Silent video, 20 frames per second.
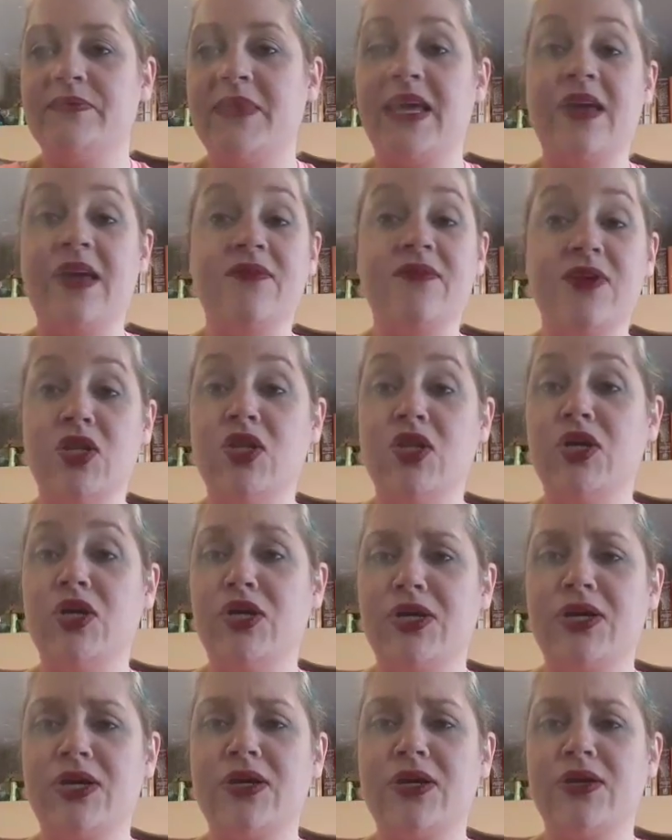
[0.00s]
They give you a
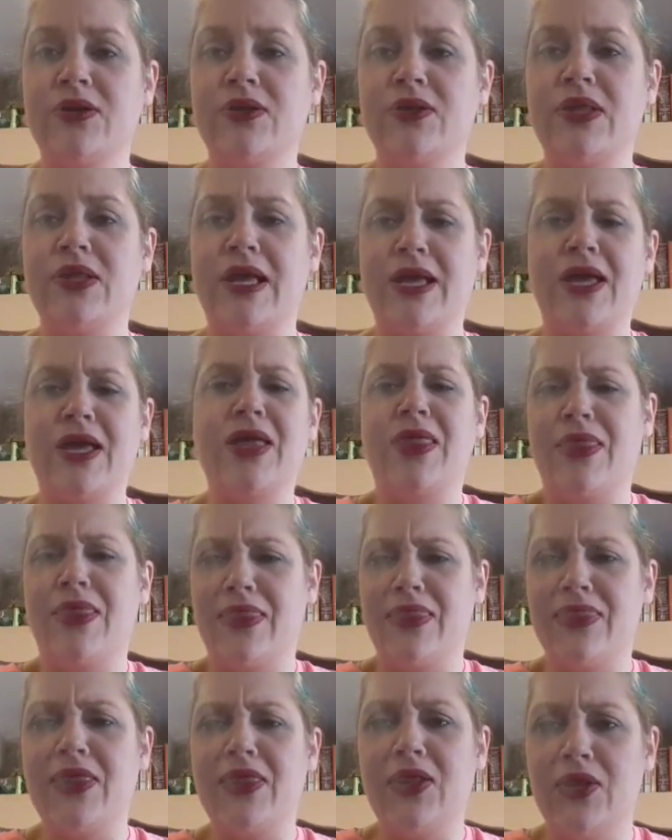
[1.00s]
look, like
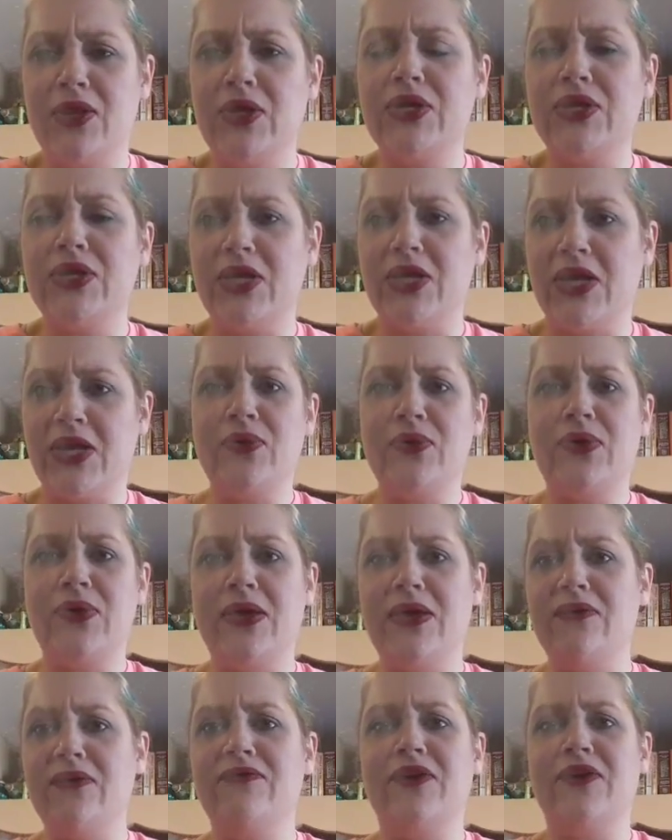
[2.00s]
the look that you
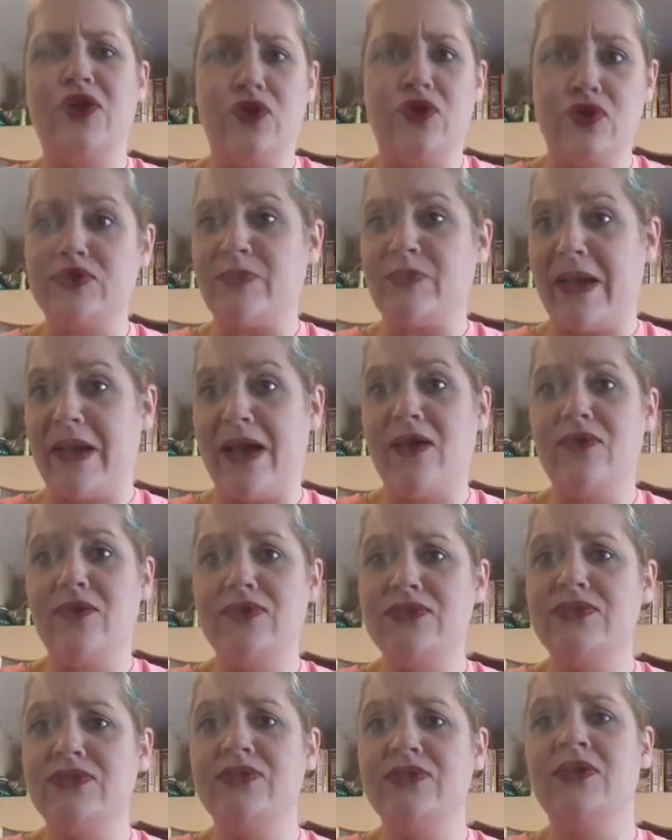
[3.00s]
give your
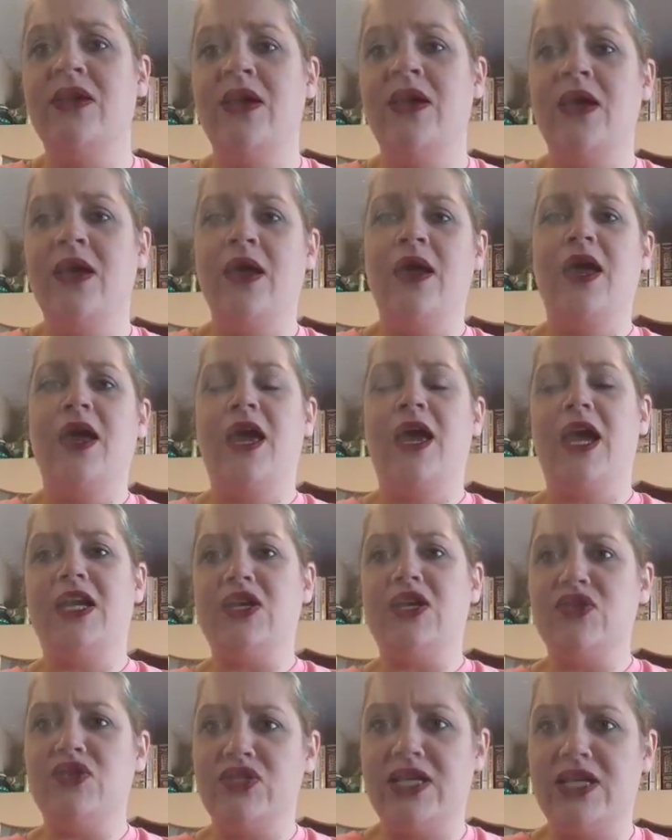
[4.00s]
spouse,
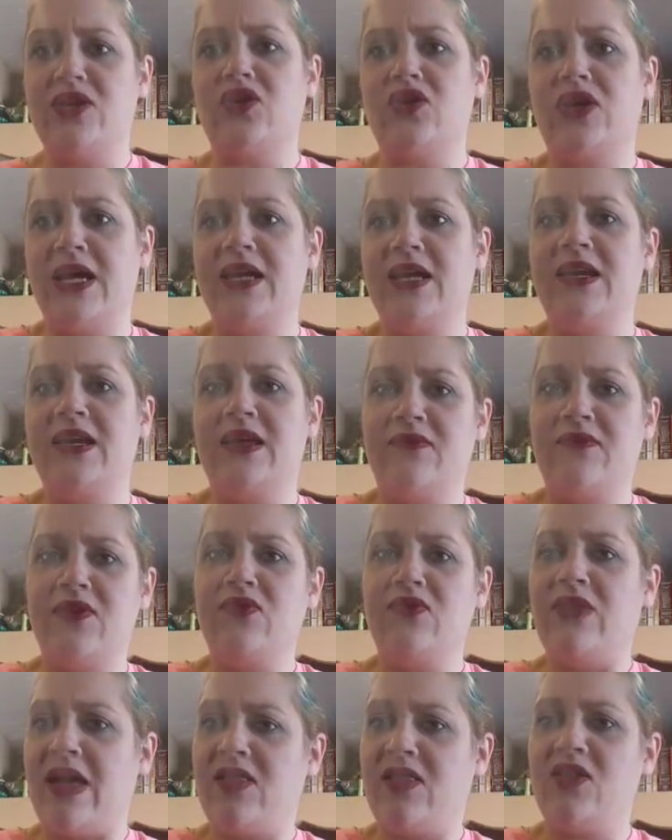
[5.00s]
and you see your kid give
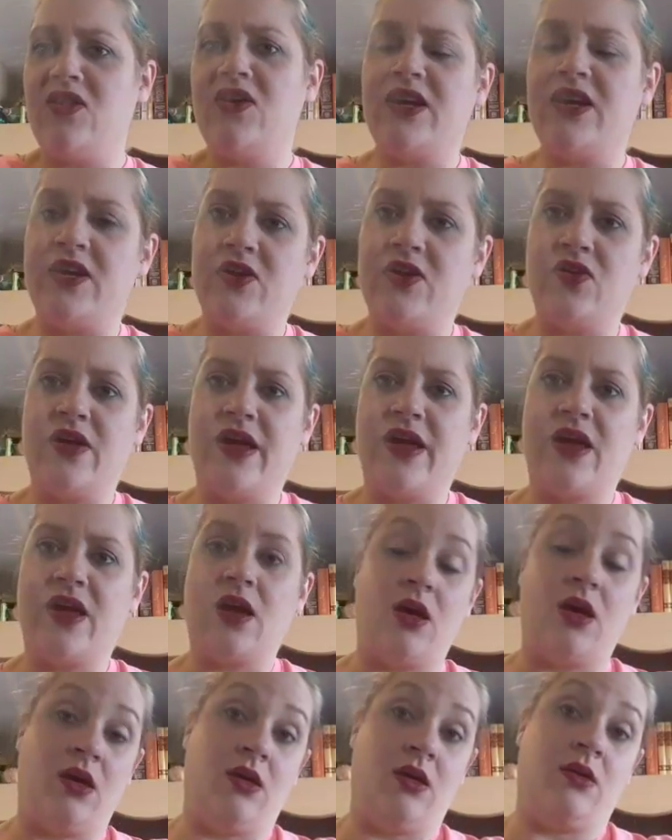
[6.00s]
you that look, and you're like,
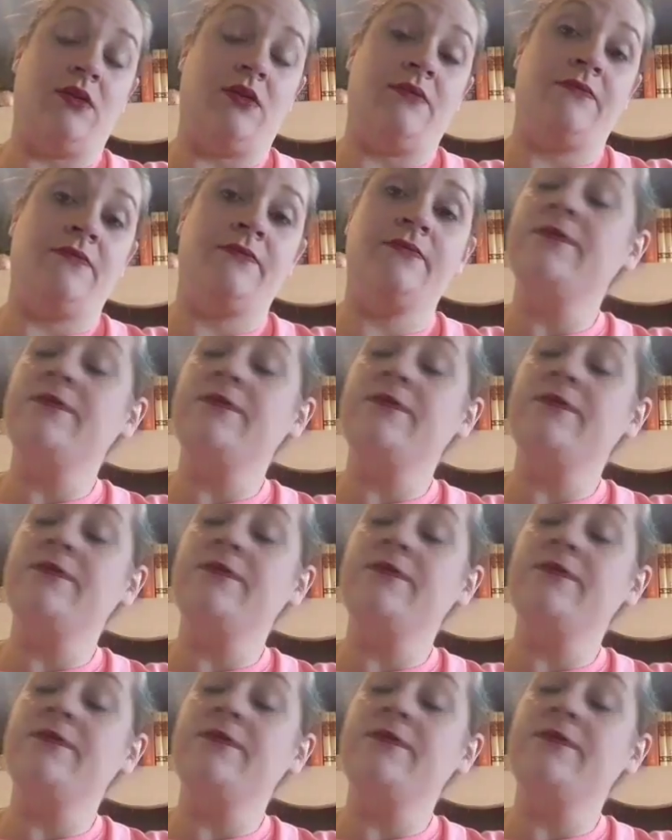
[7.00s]
uh,